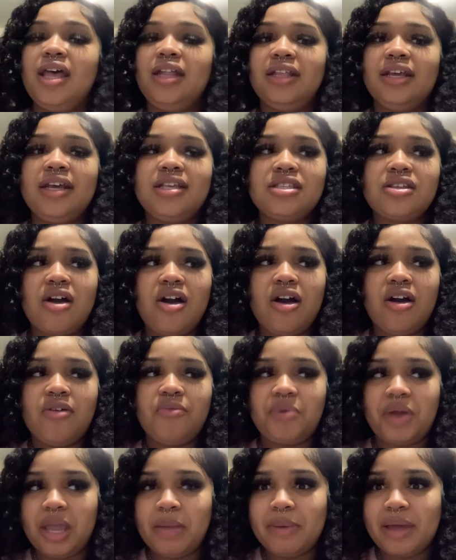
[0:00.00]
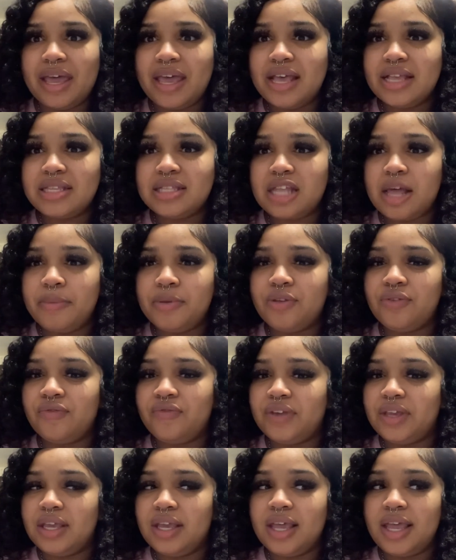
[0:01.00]
I think it's called Rain by
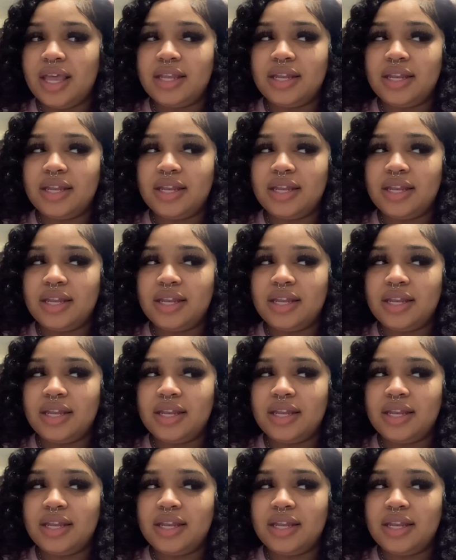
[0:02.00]
SWV.